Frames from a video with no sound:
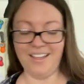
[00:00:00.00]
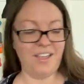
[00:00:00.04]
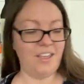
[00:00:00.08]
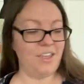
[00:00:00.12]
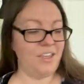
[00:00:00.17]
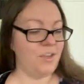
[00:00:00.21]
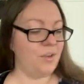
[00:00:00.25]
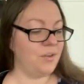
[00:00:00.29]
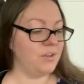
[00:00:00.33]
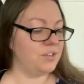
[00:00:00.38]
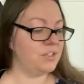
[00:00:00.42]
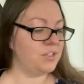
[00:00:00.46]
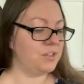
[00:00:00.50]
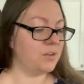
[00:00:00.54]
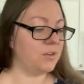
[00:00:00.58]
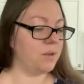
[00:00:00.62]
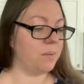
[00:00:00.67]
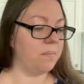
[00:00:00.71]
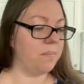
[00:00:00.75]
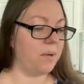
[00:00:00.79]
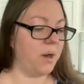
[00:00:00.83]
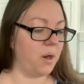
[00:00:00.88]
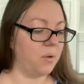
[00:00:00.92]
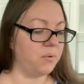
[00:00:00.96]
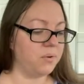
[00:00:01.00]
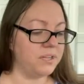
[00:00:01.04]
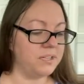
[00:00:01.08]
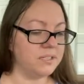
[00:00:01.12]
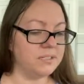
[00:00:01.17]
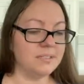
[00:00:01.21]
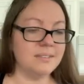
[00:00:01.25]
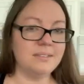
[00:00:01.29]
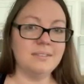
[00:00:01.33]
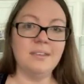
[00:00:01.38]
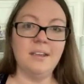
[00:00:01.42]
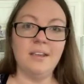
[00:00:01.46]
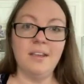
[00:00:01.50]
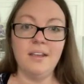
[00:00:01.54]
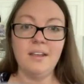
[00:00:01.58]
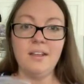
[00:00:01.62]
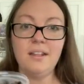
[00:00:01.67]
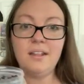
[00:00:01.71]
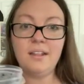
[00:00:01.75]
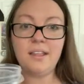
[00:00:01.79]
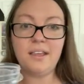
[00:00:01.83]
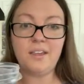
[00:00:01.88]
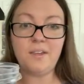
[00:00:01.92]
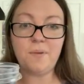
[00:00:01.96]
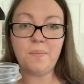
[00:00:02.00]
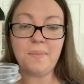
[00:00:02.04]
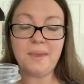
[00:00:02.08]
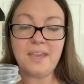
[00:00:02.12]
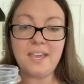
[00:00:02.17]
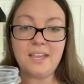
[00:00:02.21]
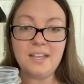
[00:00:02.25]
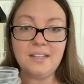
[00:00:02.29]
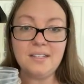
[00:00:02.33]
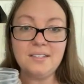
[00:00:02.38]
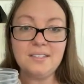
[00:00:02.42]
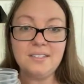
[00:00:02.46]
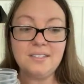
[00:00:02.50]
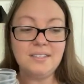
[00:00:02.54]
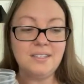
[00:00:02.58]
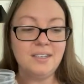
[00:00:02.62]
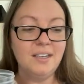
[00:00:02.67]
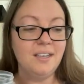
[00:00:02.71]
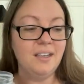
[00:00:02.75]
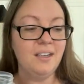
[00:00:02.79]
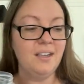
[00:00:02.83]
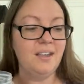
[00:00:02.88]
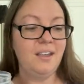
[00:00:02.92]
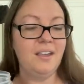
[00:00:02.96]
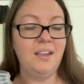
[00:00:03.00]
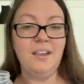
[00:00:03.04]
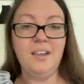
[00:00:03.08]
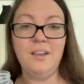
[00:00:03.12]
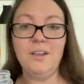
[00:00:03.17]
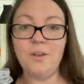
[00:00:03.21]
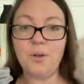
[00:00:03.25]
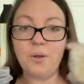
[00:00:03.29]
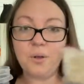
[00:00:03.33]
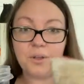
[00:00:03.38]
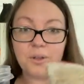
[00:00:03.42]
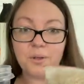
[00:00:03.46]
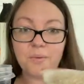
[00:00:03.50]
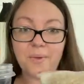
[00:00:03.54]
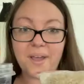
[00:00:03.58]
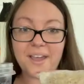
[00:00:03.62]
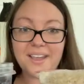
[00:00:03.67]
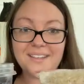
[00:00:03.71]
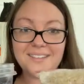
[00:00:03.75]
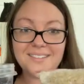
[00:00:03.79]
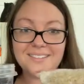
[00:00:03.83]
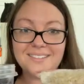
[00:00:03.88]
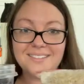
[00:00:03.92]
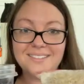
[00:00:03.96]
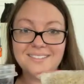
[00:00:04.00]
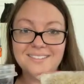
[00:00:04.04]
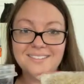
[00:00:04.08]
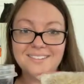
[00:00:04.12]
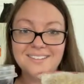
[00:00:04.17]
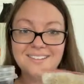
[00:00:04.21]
You can do components like your beans or your rice.